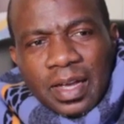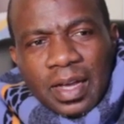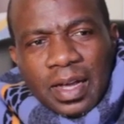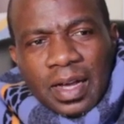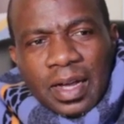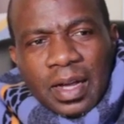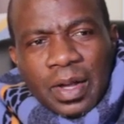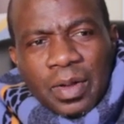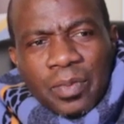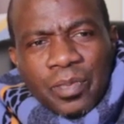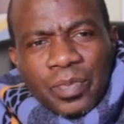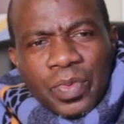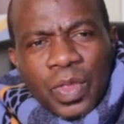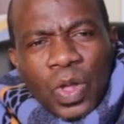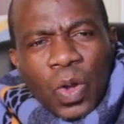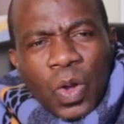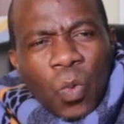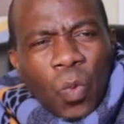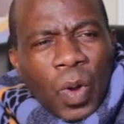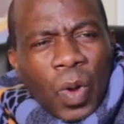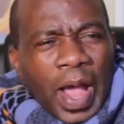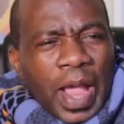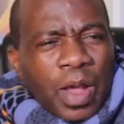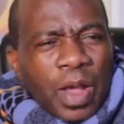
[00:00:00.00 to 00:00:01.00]

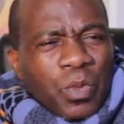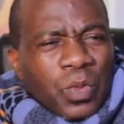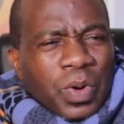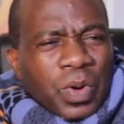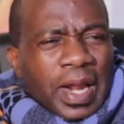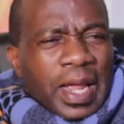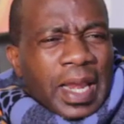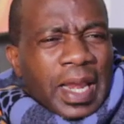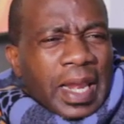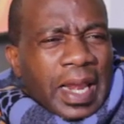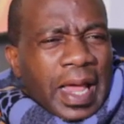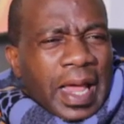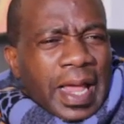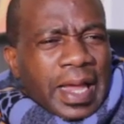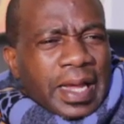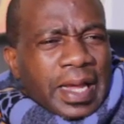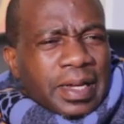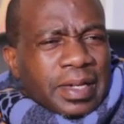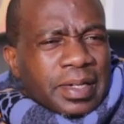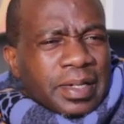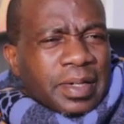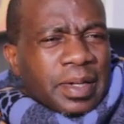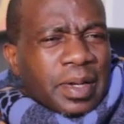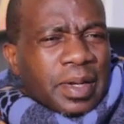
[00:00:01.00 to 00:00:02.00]
Why would I like